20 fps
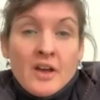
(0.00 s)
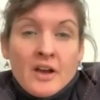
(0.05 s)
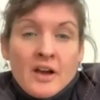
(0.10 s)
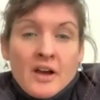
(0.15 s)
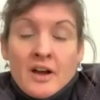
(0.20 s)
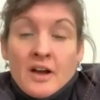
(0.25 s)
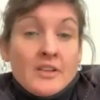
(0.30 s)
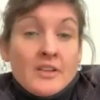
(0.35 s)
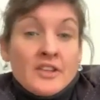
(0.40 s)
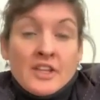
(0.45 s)

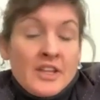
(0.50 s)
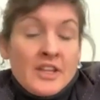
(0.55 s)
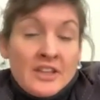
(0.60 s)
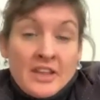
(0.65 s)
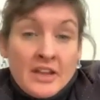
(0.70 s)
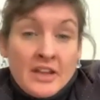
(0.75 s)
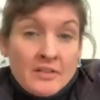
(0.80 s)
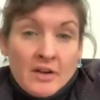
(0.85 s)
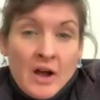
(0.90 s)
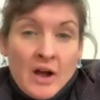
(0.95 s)

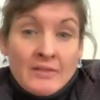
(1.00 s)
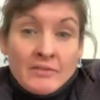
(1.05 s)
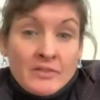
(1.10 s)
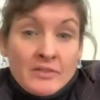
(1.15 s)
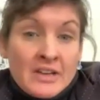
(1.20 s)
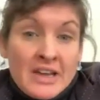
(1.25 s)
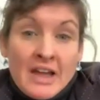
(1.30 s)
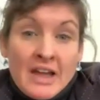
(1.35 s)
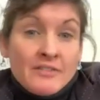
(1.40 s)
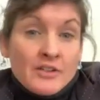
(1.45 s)
I've
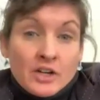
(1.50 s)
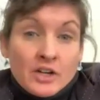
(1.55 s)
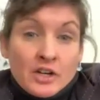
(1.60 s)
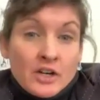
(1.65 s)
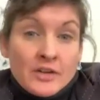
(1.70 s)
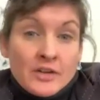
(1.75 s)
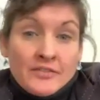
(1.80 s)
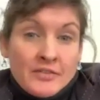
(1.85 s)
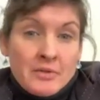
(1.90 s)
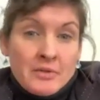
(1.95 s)
never
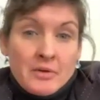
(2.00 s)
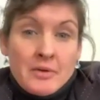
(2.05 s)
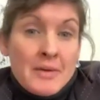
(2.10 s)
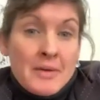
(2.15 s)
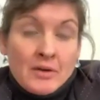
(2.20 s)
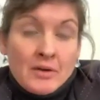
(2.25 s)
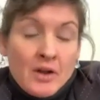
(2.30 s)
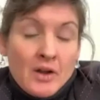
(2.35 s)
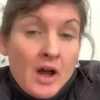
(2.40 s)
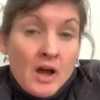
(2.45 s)
heard from them
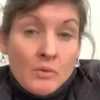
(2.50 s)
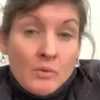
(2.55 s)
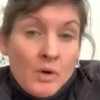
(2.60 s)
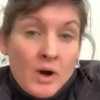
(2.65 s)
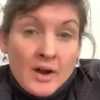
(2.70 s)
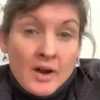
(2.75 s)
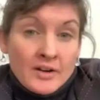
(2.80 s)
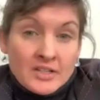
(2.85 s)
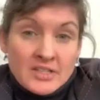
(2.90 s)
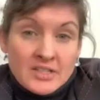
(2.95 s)
about hot
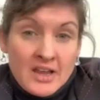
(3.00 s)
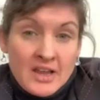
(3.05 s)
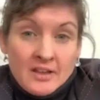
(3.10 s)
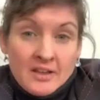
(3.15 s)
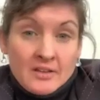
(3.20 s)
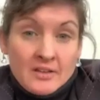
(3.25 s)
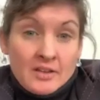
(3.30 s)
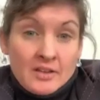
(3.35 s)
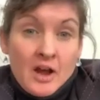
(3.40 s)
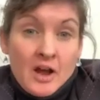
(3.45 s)
water tank
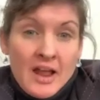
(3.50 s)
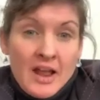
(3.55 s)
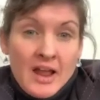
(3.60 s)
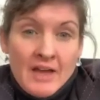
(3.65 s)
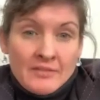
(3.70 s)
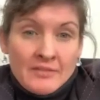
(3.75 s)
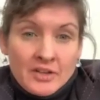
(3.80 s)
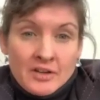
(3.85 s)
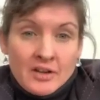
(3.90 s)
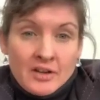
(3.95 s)
not
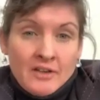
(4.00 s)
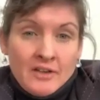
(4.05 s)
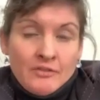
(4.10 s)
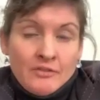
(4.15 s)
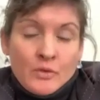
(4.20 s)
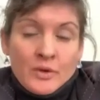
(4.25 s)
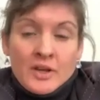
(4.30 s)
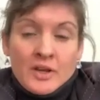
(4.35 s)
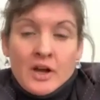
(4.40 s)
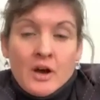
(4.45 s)
having enough.
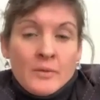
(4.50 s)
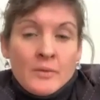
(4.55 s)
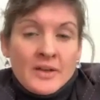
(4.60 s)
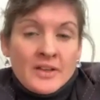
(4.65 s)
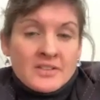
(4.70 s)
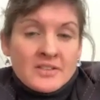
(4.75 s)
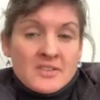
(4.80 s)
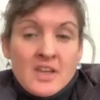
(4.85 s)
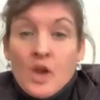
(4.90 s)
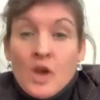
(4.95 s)

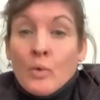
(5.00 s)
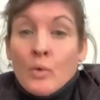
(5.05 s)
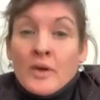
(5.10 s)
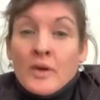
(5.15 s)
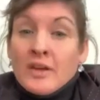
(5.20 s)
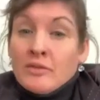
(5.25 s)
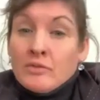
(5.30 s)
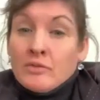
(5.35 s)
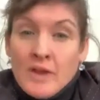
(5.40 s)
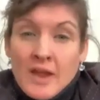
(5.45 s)

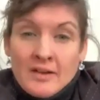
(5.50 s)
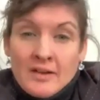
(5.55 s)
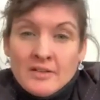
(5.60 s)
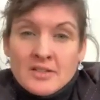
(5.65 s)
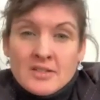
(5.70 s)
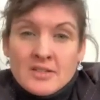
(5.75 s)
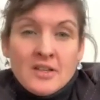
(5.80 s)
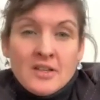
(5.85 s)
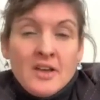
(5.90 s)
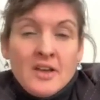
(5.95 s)
We rent.
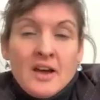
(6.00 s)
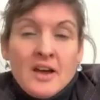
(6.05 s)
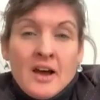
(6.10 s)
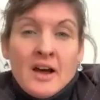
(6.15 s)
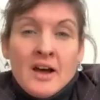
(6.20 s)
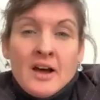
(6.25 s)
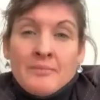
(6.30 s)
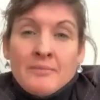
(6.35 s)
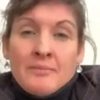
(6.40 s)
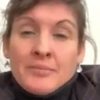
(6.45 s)

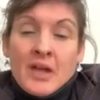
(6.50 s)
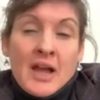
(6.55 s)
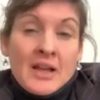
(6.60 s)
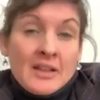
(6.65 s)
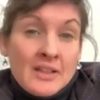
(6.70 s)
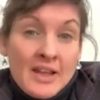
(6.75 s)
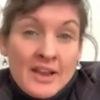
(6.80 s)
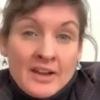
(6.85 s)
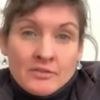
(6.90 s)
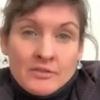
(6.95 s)
I
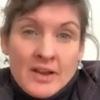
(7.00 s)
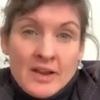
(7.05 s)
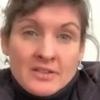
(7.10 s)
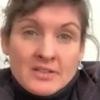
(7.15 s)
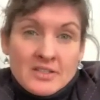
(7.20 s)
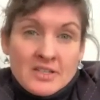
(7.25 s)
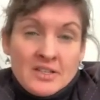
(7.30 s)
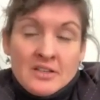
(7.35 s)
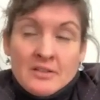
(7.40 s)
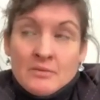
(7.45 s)
like
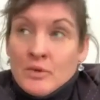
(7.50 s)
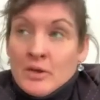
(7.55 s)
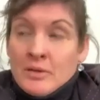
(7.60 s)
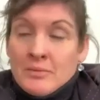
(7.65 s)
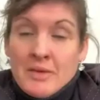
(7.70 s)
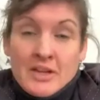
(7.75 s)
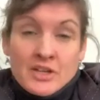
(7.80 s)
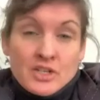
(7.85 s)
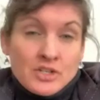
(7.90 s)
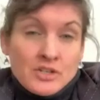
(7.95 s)
renting. We
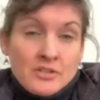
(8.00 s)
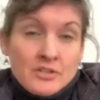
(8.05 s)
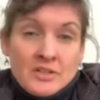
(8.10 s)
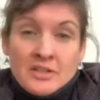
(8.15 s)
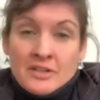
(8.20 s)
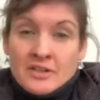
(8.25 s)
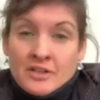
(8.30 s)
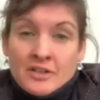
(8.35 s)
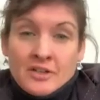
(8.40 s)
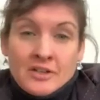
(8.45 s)
make sure that
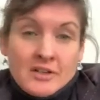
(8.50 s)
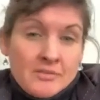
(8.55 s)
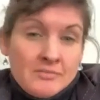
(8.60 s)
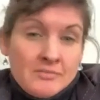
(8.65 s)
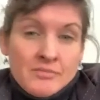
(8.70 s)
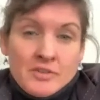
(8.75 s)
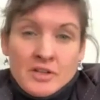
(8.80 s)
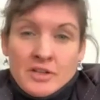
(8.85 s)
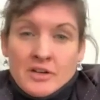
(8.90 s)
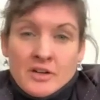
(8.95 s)

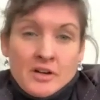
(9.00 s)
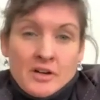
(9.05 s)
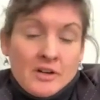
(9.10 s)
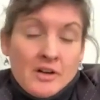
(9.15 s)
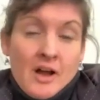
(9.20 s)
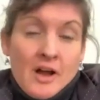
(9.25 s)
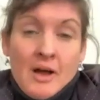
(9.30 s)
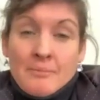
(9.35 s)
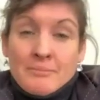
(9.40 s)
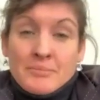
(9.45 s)
they're
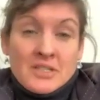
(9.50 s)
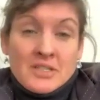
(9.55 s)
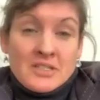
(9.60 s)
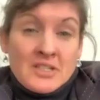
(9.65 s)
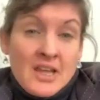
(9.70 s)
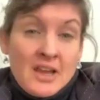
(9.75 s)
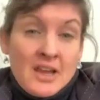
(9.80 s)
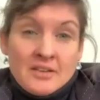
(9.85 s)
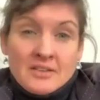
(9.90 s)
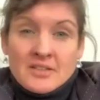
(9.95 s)
up to
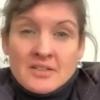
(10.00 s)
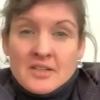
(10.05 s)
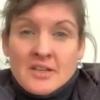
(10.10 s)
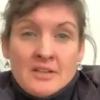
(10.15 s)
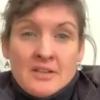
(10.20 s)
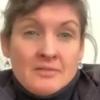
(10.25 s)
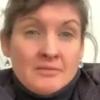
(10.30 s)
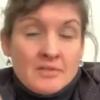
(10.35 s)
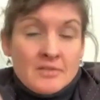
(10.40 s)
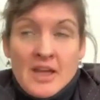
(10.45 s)
date,
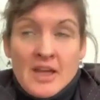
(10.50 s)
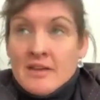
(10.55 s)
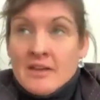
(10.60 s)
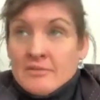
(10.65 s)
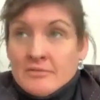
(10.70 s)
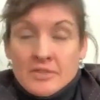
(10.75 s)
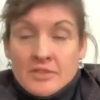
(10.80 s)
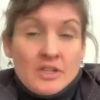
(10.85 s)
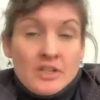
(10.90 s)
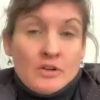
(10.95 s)
and
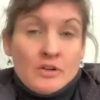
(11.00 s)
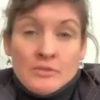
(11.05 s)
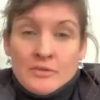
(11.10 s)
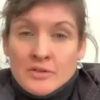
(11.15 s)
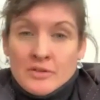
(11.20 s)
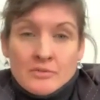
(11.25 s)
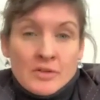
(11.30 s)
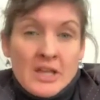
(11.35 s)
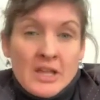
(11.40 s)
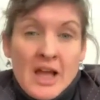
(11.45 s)
the
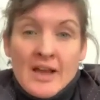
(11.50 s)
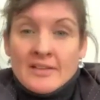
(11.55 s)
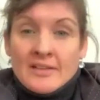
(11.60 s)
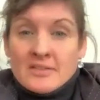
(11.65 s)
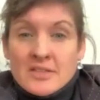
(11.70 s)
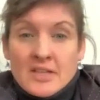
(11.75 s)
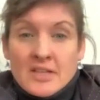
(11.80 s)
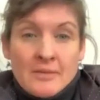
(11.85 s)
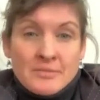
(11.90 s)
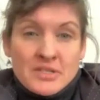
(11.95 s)
Reliance
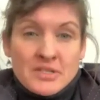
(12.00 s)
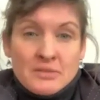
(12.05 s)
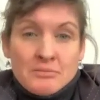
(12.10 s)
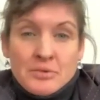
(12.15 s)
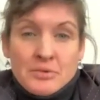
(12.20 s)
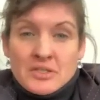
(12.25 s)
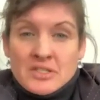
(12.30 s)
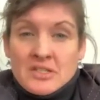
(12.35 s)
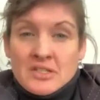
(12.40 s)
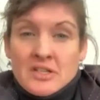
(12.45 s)
comes and
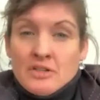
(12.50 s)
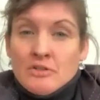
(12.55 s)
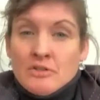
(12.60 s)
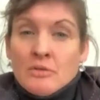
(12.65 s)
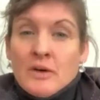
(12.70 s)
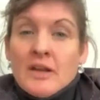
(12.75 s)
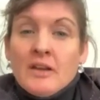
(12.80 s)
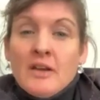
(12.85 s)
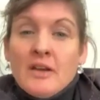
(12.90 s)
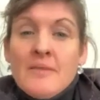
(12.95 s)
puts in a new
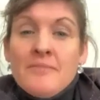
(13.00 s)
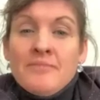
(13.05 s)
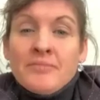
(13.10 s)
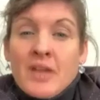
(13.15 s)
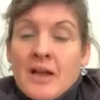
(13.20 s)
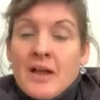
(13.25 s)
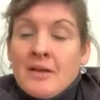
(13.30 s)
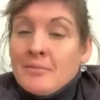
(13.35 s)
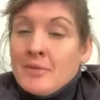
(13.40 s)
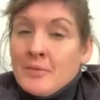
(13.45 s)
one.
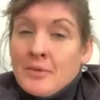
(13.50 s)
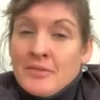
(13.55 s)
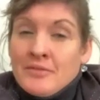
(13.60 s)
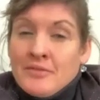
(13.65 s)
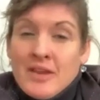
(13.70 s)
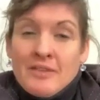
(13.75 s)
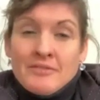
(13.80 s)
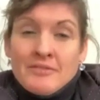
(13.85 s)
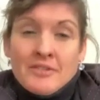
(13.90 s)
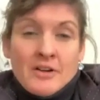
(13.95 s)
And we've
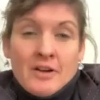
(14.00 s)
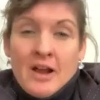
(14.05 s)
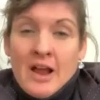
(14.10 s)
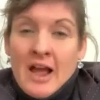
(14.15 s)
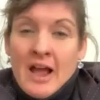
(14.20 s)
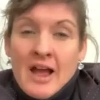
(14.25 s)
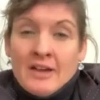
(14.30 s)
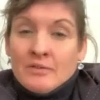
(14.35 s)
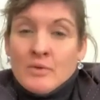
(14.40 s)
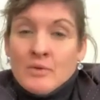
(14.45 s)
never
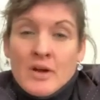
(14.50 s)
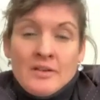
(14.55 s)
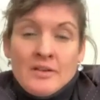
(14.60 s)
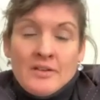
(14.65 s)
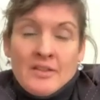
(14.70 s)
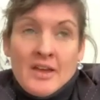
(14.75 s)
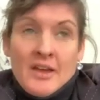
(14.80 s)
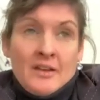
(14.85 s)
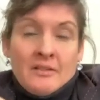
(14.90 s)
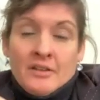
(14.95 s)
had one
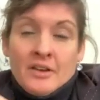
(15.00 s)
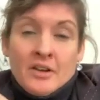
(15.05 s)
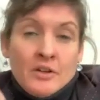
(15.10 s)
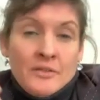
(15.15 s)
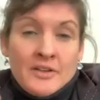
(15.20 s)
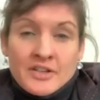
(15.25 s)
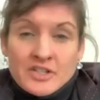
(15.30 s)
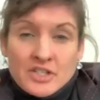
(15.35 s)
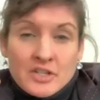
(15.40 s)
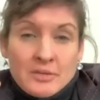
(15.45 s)
that
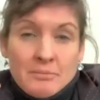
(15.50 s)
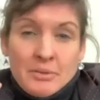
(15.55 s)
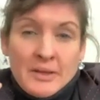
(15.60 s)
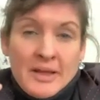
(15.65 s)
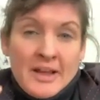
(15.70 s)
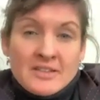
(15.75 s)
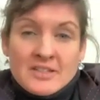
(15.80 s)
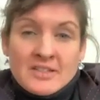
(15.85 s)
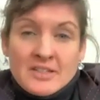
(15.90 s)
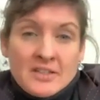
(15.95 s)
there's
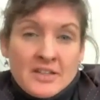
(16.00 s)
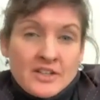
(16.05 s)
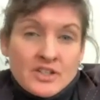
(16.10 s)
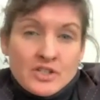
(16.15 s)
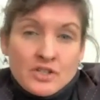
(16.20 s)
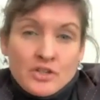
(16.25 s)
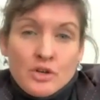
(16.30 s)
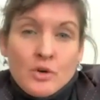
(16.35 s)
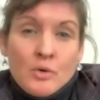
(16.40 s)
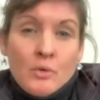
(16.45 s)
complaints that there's
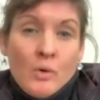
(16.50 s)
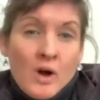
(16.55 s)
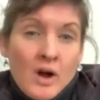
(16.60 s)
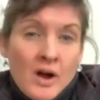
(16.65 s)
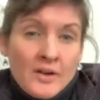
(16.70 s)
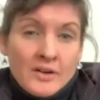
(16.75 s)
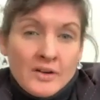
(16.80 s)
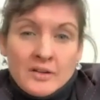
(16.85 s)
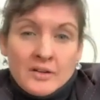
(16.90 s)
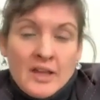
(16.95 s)
no
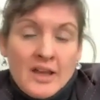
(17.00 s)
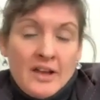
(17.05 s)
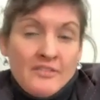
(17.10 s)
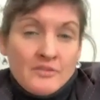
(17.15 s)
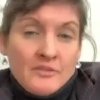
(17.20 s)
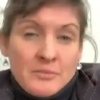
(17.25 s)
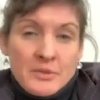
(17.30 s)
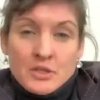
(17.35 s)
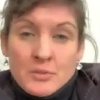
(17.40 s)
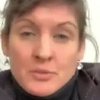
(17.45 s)
water left
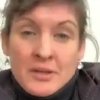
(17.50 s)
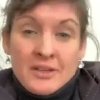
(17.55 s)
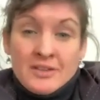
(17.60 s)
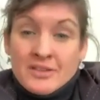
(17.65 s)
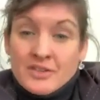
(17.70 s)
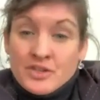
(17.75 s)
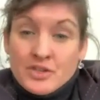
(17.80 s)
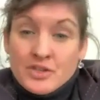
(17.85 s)
between the two.